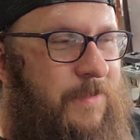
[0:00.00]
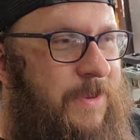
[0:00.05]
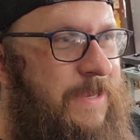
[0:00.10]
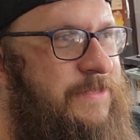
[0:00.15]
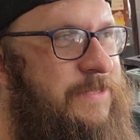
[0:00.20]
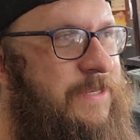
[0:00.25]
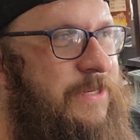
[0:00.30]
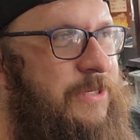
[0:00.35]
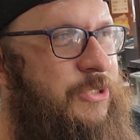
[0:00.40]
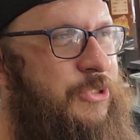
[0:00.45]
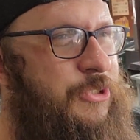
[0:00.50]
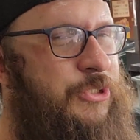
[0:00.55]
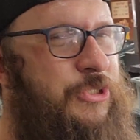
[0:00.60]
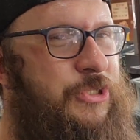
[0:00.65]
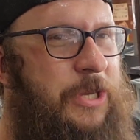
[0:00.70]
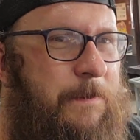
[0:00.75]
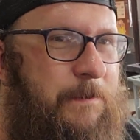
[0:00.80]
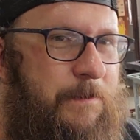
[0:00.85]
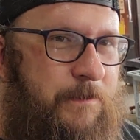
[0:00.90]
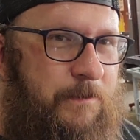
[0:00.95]
He's going to
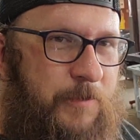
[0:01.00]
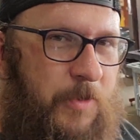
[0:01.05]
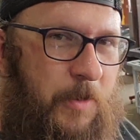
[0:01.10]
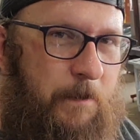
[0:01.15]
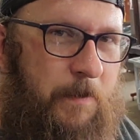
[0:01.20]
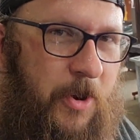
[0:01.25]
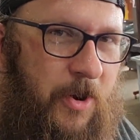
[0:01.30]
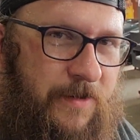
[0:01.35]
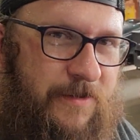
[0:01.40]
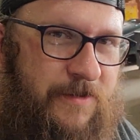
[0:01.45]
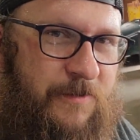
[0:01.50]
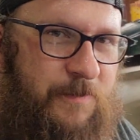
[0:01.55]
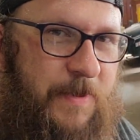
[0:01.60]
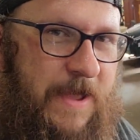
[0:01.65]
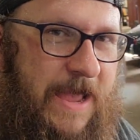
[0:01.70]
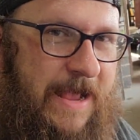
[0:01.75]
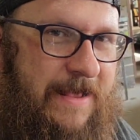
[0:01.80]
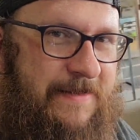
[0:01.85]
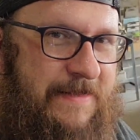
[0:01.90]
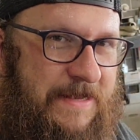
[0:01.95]
ship the parts
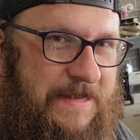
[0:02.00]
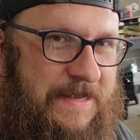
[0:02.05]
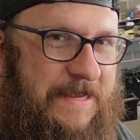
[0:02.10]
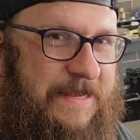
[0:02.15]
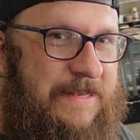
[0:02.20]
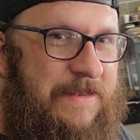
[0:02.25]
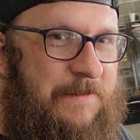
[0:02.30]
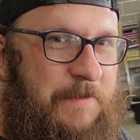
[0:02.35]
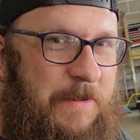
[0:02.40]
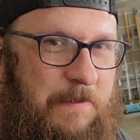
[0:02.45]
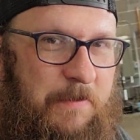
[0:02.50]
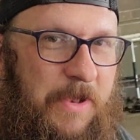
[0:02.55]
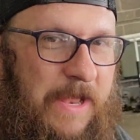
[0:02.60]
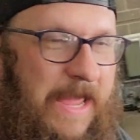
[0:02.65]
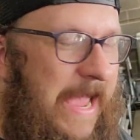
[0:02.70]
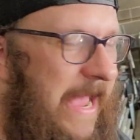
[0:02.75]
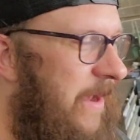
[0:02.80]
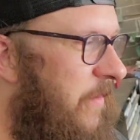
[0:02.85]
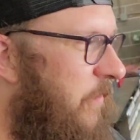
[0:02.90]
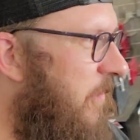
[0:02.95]
back that need to be
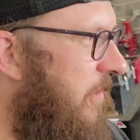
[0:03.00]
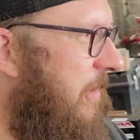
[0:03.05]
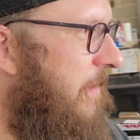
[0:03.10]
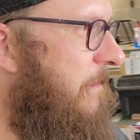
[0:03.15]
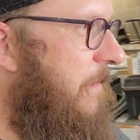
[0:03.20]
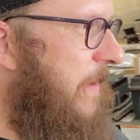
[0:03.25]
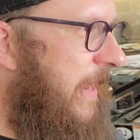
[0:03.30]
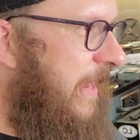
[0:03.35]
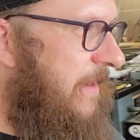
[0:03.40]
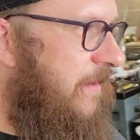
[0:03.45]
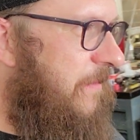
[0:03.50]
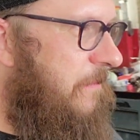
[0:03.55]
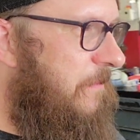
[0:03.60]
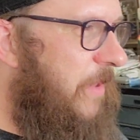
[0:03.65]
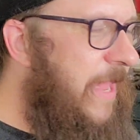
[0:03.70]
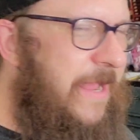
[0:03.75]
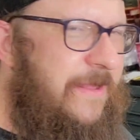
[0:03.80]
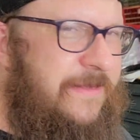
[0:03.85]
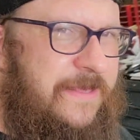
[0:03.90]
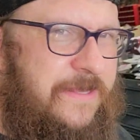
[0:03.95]
black. We're going to paint them
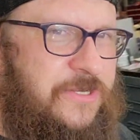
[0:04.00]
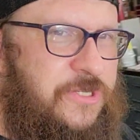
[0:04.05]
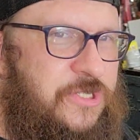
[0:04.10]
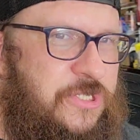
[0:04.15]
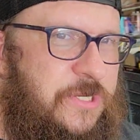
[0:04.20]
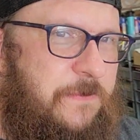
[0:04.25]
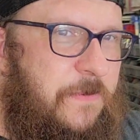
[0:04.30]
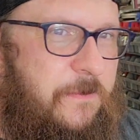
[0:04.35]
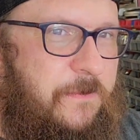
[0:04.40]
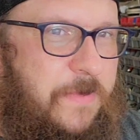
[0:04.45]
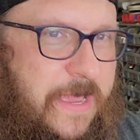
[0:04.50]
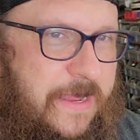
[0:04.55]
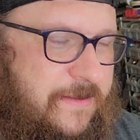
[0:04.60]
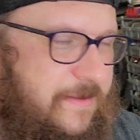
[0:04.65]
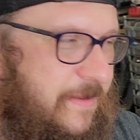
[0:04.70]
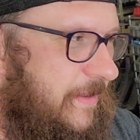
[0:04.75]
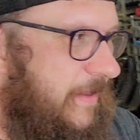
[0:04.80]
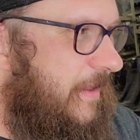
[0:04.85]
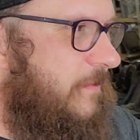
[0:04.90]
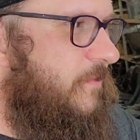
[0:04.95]
black, then ship them back
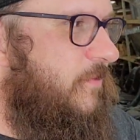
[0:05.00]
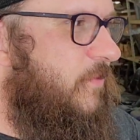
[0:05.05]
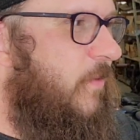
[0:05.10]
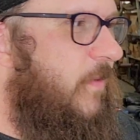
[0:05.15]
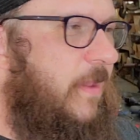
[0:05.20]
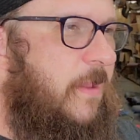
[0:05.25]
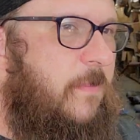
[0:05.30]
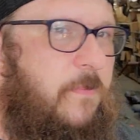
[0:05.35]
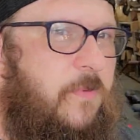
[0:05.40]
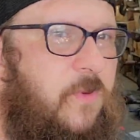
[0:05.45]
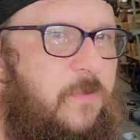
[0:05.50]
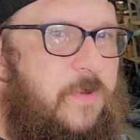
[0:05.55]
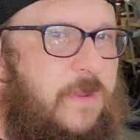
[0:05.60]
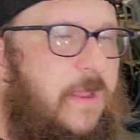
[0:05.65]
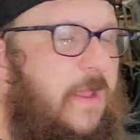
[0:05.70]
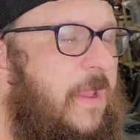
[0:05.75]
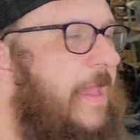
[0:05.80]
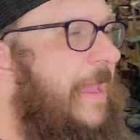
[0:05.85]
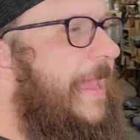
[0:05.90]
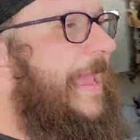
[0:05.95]
to him so he can put them
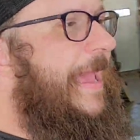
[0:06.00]
together.